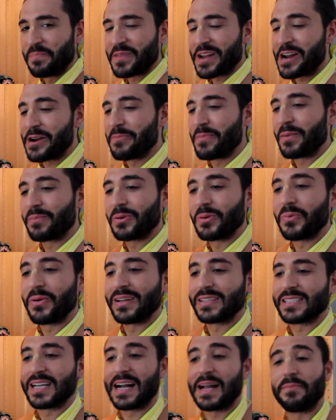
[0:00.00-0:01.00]
I remember
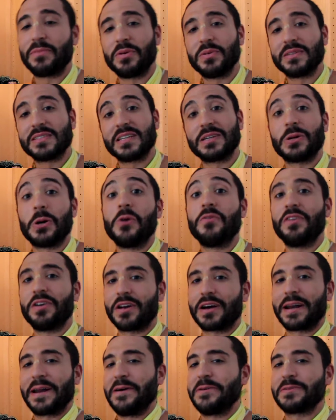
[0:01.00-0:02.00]
one time it was in
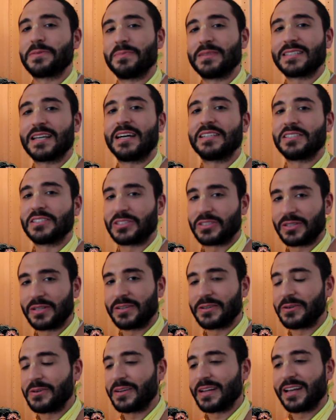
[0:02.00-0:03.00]
Govardhan, I was massaging Shri
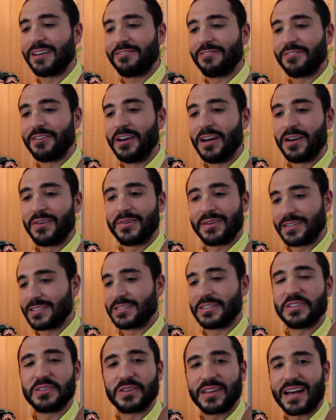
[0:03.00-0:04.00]
Gurudev. We
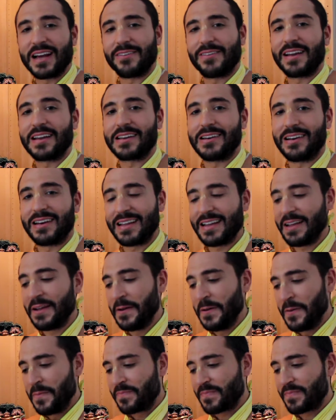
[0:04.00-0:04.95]
used to do that regularly.